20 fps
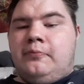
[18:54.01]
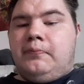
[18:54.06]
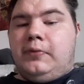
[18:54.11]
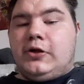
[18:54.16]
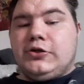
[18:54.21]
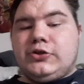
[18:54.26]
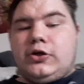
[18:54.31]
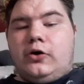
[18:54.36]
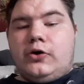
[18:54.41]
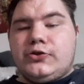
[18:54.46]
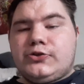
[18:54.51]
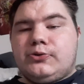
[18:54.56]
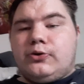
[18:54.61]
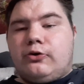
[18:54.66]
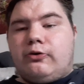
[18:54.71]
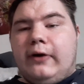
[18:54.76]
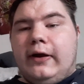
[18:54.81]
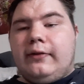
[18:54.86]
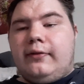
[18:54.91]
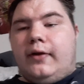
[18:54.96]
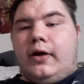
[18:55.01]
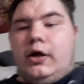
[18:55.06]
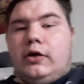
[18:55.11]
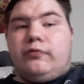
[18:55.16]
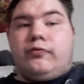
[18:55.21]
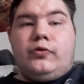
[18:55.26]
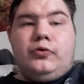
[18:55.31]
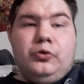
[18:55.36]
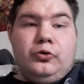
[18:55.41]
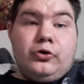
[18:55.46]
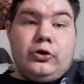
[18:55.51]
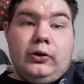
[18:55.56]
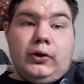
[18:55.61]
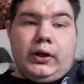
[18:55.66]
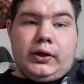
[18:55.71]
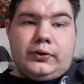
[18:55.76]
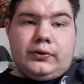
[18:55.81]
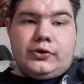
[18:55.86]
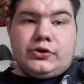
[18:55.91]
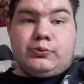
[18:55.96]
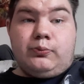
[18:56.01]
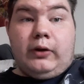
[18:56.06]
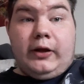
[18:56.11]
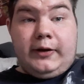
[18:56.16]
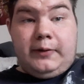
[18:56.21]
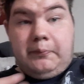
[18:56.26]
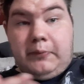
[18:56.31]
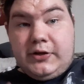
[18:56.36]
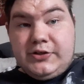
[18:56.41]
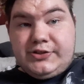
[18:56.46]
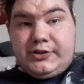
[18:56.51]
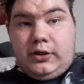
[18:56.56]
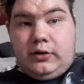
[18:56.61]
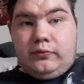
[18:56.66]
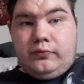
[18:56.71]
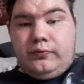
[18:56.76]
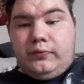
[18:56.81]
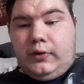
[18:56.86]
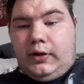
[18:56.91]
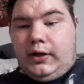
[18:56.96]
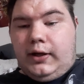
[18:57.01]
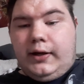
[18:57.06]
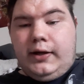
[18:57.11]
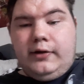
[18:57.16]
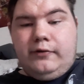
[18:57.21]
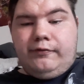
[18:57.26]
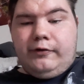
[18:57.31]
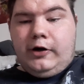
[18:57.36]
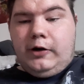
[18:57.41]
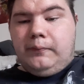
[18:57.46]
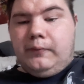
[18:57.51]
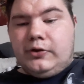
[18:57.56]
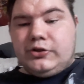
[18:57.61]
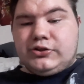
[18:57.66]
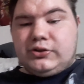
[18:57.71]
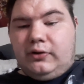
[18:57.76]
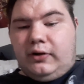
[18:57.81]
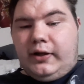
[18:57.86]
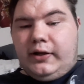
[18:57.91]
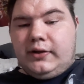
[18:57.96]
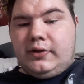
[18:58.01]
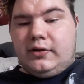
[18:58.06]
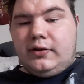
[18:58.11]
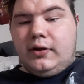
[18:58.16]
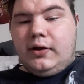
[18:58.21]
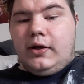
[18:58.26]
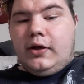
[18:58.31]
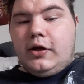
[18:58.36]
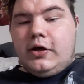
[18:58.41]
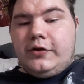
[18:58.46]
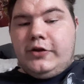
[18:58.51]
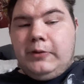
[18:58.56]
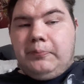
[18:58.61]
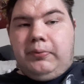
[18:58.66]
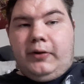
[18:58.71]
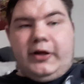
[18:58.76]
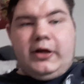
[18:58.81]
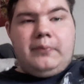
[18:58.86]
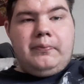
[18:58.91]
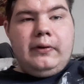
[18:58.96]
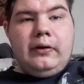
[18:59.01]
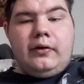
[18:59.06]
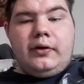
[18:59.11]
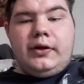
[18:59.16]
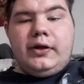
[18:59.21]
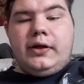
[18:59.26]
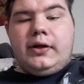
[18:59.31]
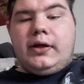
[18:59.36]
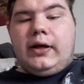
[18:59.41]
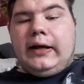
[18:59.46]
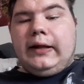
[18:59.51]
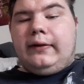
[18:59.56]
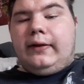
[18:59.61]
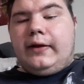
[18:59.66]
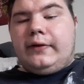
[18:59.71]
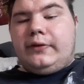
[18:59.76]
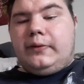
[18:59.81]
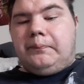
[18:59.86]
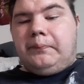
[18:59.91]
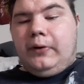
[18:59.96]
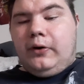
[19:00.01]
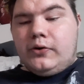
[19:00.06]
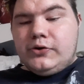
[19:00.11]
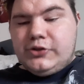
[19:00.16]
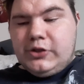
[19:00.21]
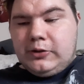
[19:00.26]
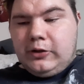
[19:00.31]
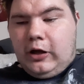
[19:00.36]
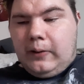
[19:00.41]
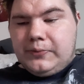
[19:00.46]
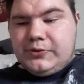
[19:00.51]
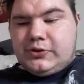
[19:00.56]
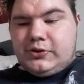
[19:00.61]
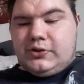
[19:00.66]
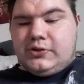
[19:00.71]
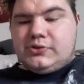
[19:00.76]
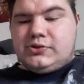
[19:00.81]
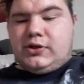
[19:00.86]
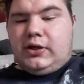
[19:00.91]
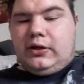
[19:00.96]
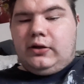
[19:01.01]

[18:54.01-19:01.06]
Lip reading: But it's also a great line for new collectors like myself. I very much like the playability. I like the posing options. I